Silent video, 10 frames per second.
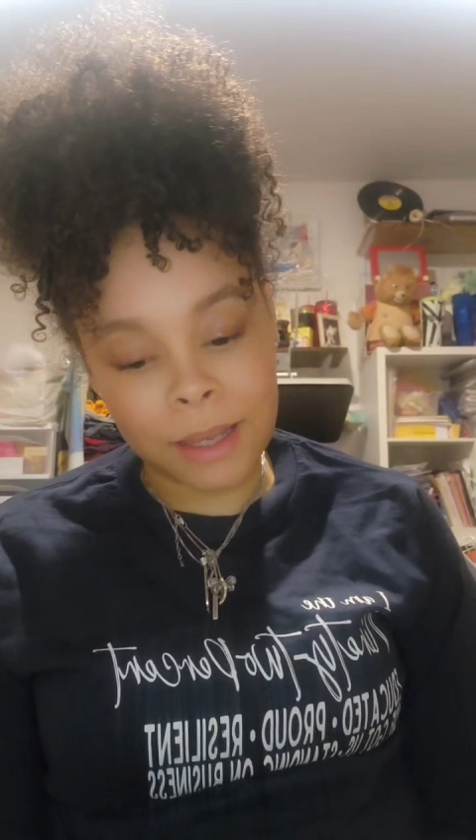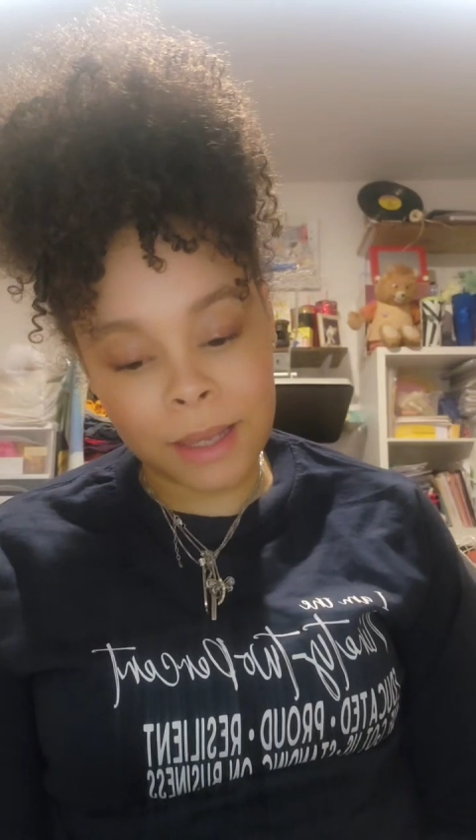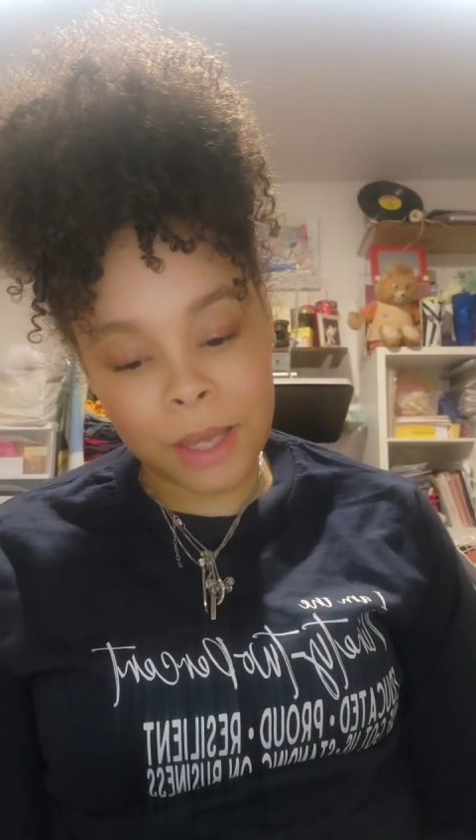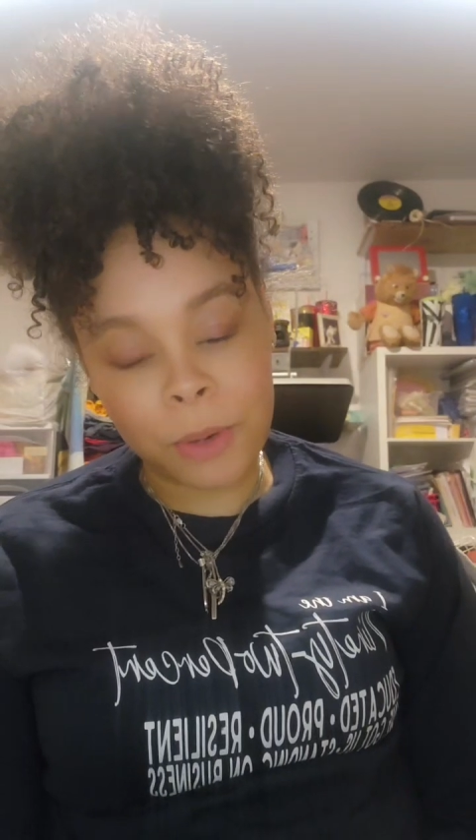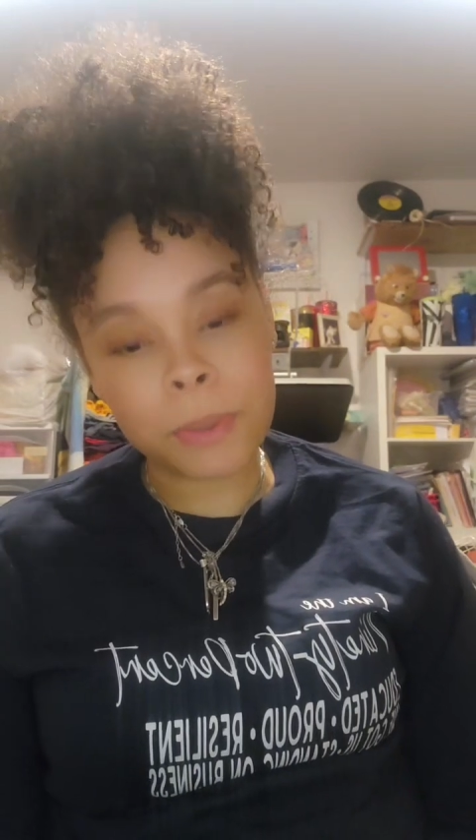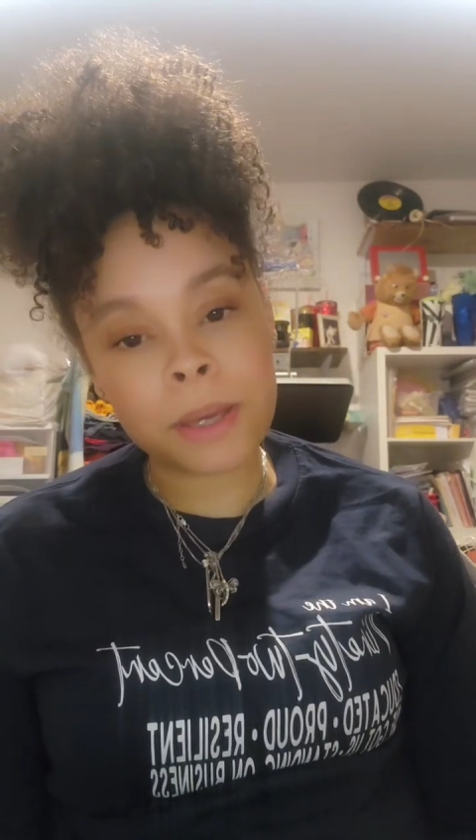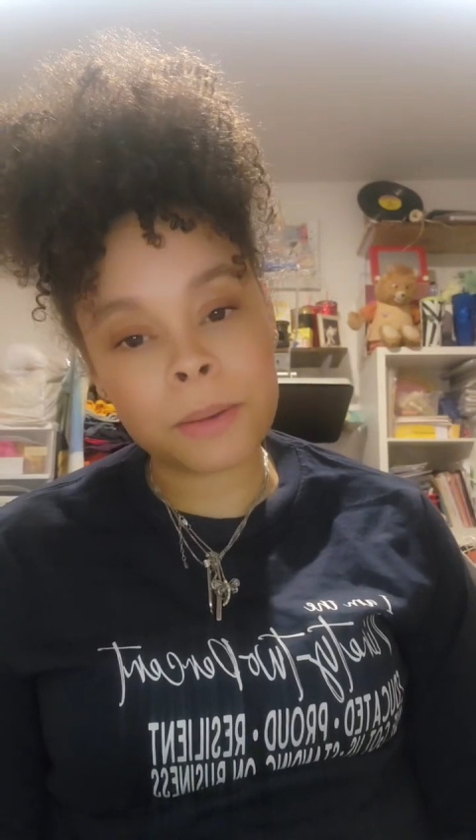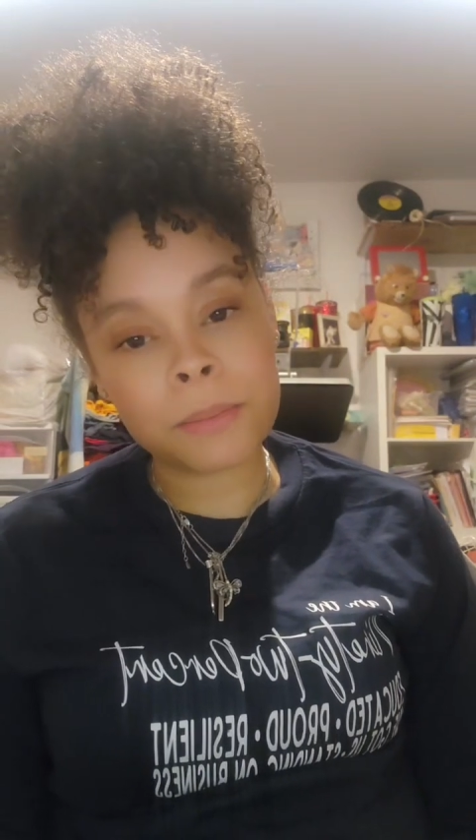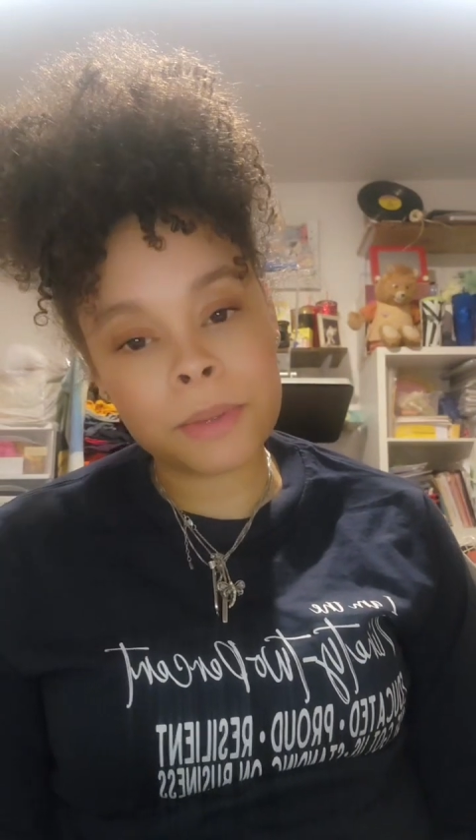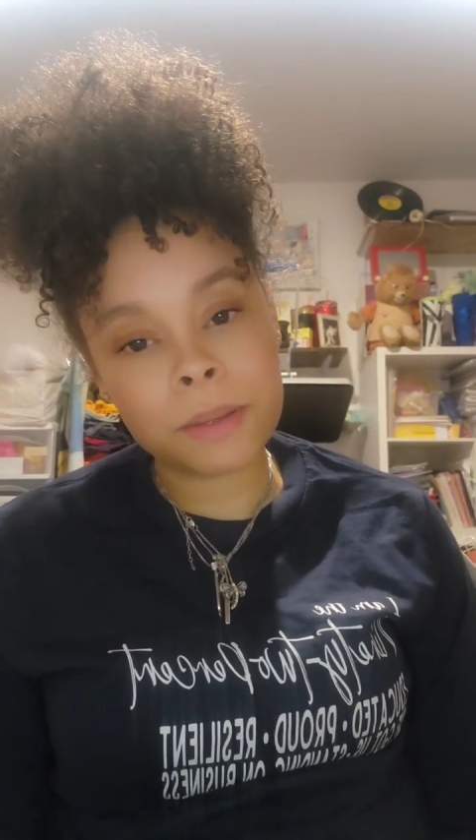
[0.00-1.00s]
help
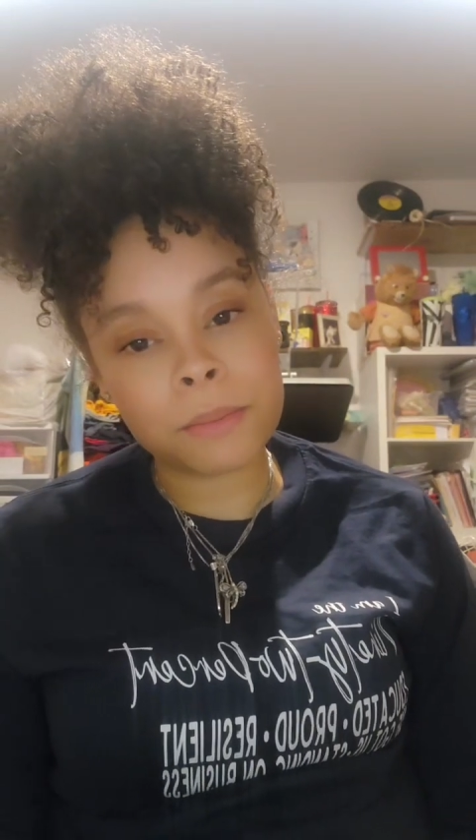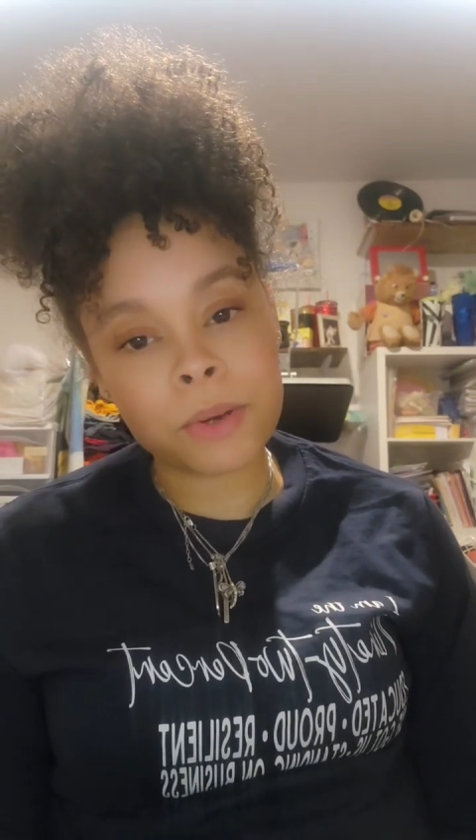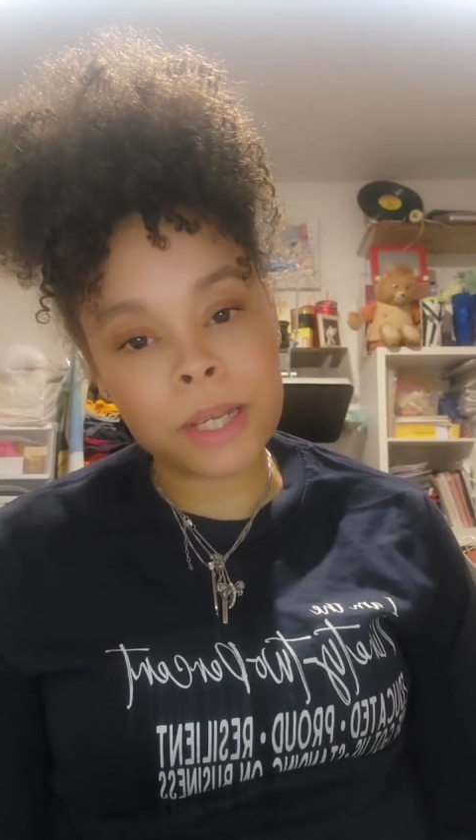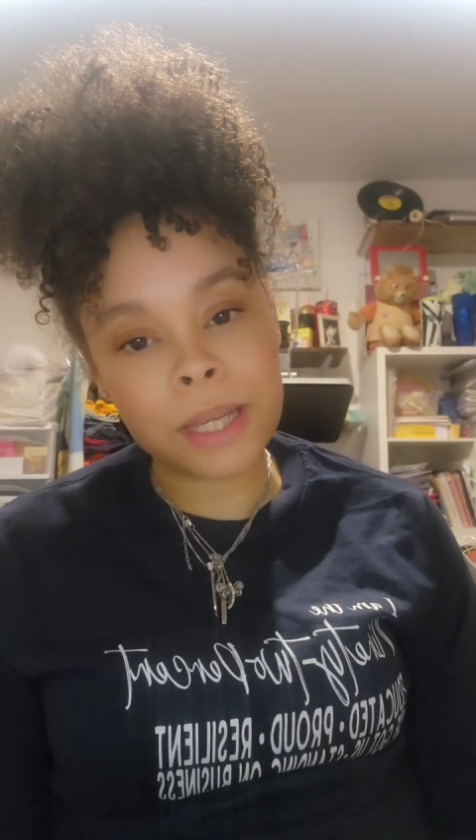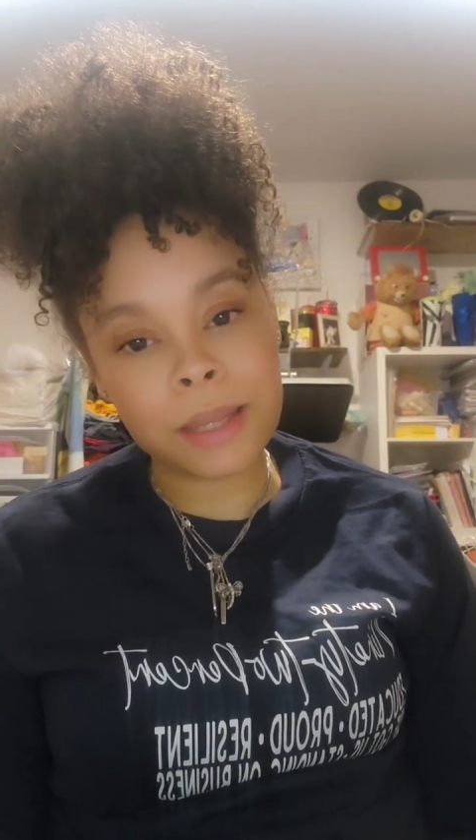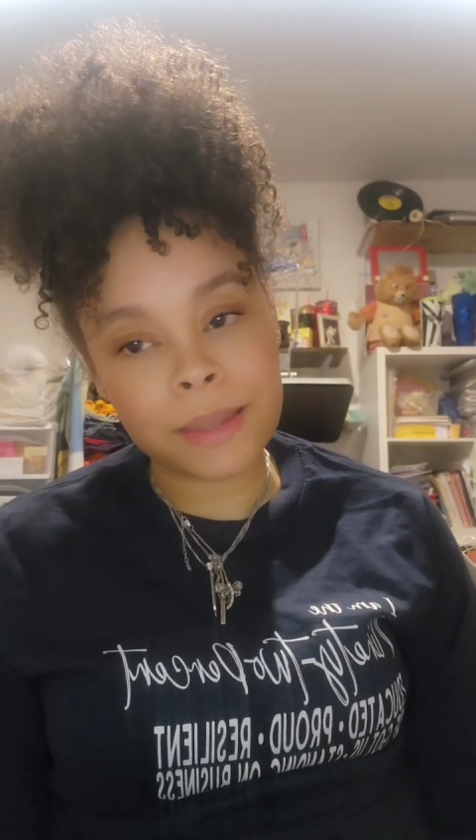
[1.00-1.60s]
him breathe